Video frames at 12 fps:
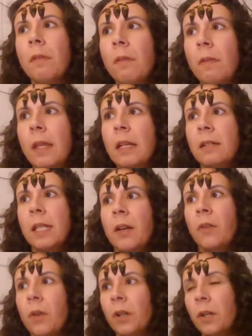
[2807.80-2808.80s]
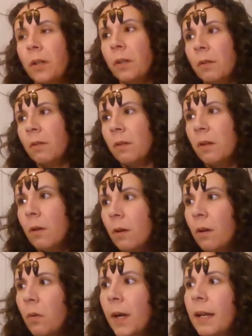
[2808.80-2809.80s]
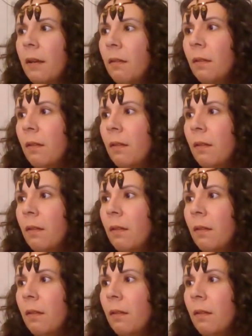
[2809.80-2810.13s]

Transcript: things that are quite